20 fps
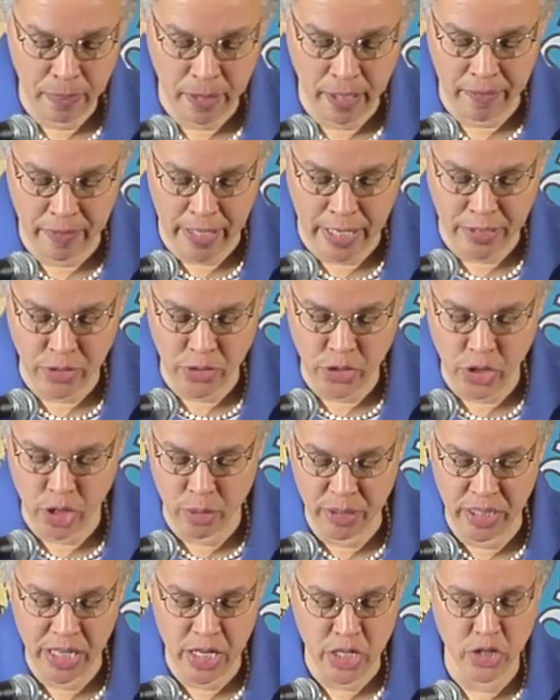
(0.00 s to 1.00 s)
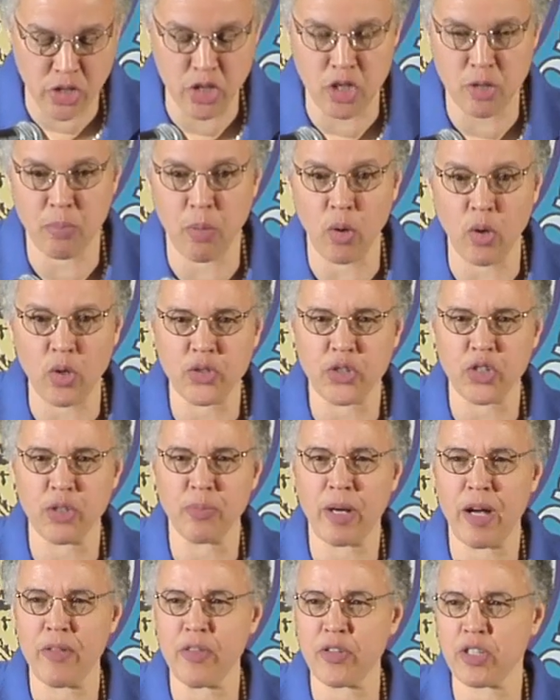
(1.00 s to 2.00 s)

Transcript: and that determination is bolstered by